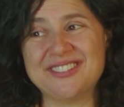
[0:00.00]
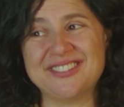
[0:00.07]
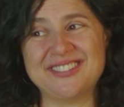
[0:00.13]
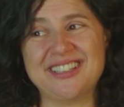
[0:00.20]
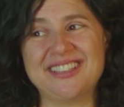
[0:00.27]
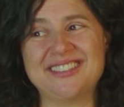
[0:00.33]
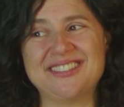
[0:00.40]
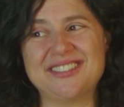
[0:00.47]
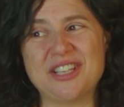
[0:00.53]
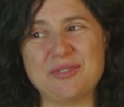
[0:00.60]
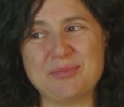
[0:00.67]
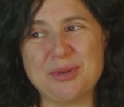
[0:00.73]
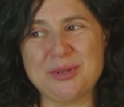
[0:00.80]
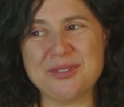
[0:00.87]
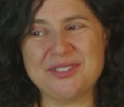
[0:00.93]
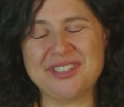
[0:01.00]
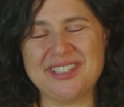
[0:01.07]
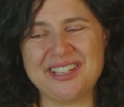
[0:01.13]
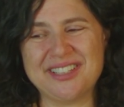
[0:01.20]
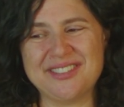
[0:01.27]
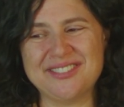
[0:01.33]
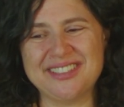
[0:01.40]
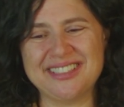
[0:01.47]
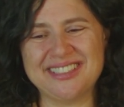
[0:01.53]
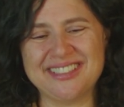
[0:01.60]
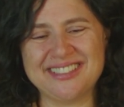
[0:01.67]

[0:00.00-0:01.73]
that post that Adam did. I was